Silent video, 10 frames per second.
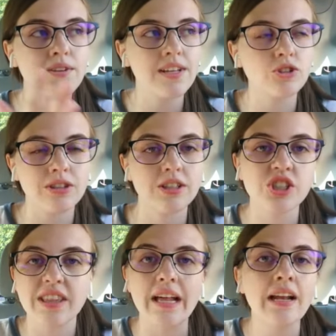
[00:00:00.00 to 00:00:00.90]
trilogy
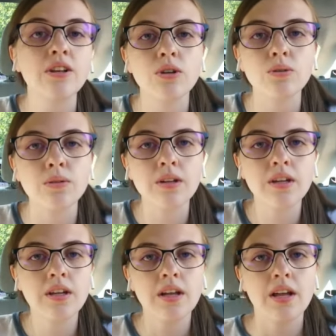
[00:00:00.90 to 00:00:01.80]
that I knew.
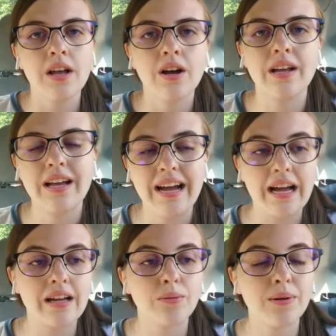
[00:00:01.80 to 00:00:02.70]

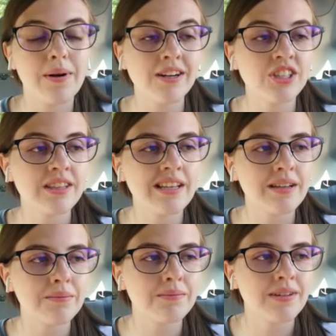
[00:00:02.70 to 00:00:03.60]
Rewatching them,